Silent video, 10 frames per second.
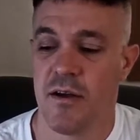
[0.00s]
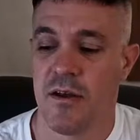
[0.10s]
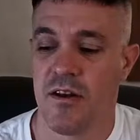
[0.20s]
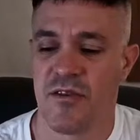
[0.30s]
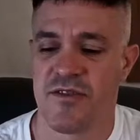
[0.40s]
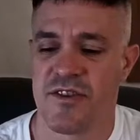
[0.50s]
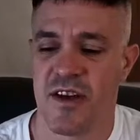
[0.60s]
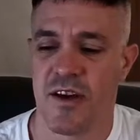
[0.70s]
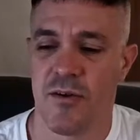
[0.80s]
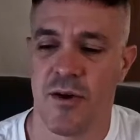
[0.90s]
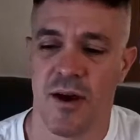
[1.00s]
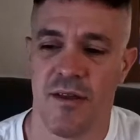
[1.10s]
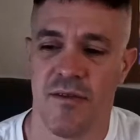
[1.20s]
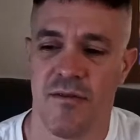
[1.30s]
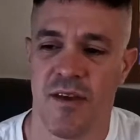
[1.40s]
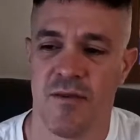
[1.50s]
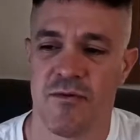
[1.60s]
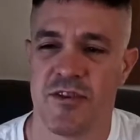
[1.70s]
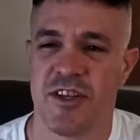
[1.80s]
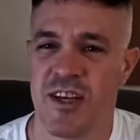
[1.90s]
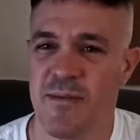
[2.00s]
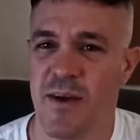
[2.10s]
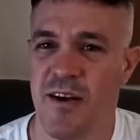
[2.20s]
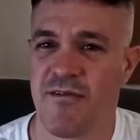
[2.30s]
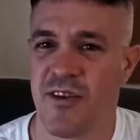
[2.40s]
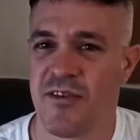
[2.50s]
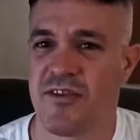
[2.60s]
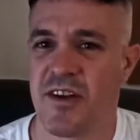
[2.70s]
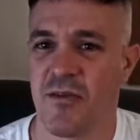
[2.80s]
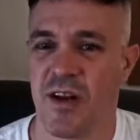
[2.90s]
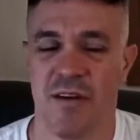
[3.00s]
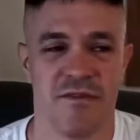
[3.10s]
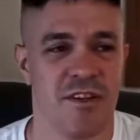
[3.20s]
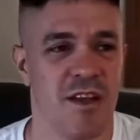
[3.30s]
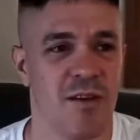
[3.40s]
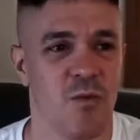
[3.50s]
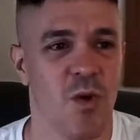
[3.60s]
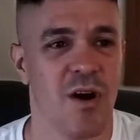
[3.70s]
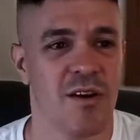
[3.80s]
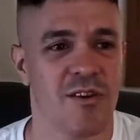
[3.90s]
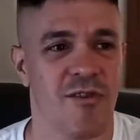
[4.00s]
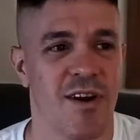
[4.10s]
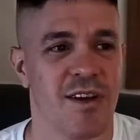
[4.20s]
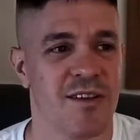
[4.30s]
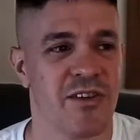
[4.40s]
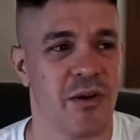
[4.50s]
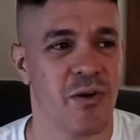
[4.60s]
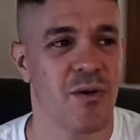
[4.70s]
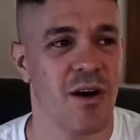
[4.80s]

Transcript: Lonsdale, and they were a cheap pair of Lonsdale gloves, and they weren't great at all.